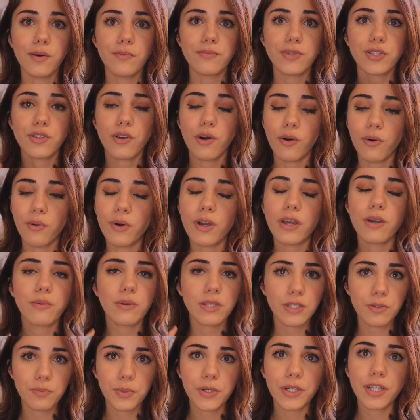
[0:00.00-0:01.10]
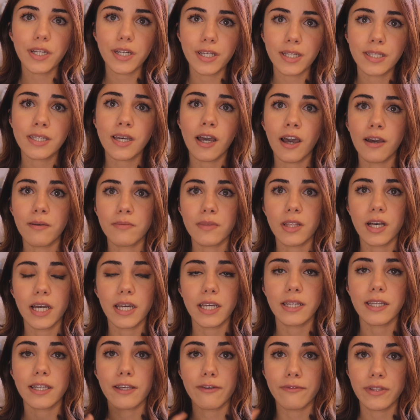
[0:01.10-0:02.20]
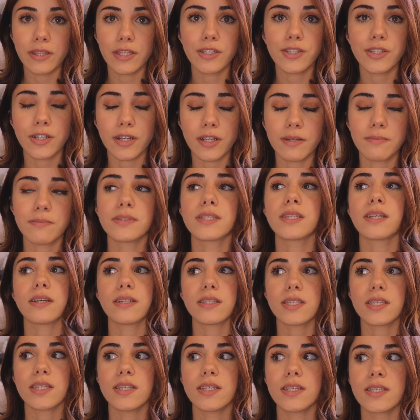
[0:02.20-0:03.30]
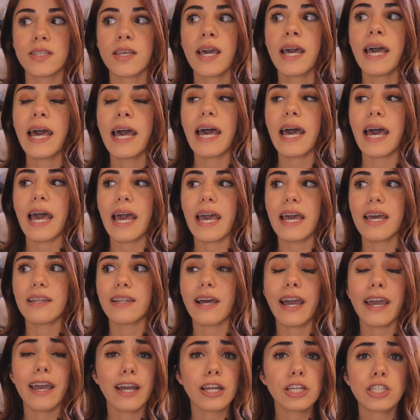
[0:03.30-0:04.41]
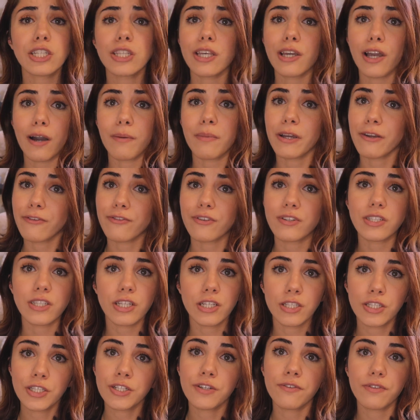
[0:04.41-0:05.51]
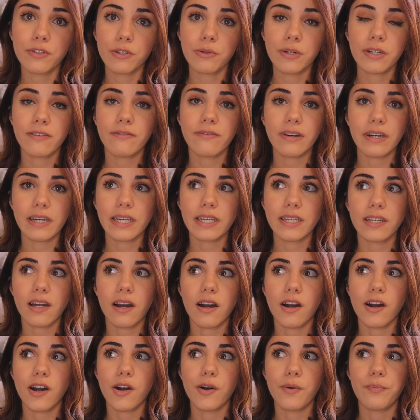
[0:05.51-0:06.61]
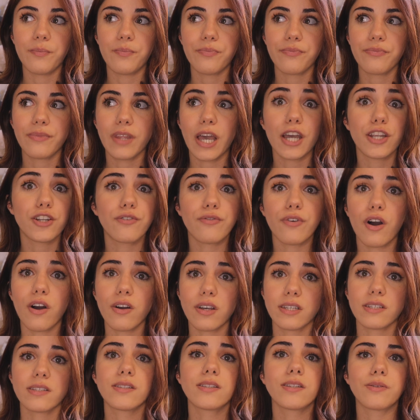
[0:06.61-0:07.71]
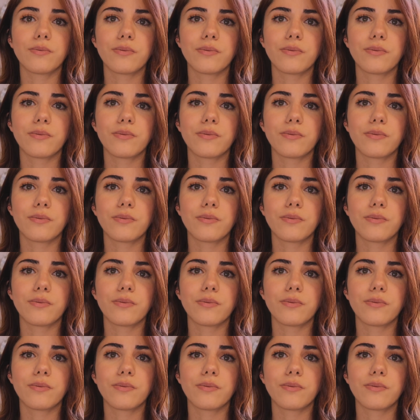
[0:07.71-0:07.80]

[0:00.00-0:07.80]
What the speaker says: So it was a pretty good timeline given the circumstances, and I actually got my first interview invite end of August.